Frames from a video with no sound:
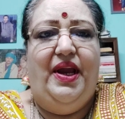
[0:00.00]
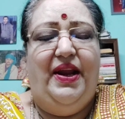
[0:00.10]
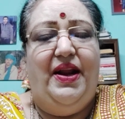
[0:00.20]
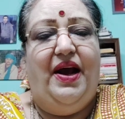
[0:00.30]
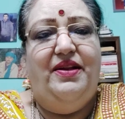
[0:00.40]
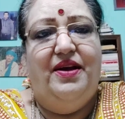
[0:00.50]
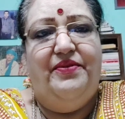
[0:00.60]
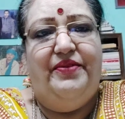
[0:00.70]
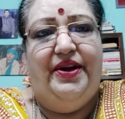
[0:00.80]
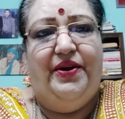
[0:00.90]
In
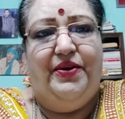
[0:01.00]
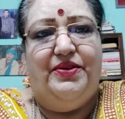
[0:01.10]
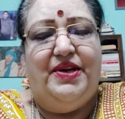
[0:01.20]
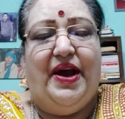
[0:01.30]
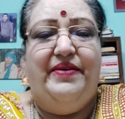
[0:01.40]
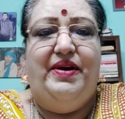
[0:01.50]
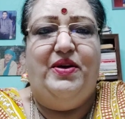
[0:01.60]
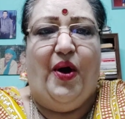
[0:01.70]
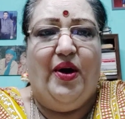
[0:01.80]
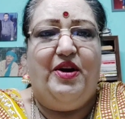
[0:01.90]
other videos, I will
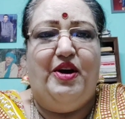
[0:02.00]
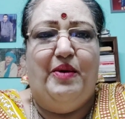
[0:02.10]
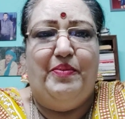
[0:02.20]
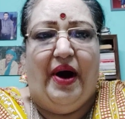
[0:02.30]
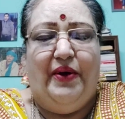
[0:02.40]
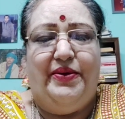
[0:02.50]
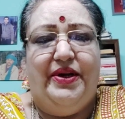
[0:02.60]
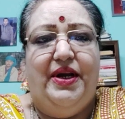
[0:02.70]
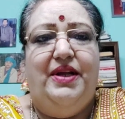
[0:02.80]
talk about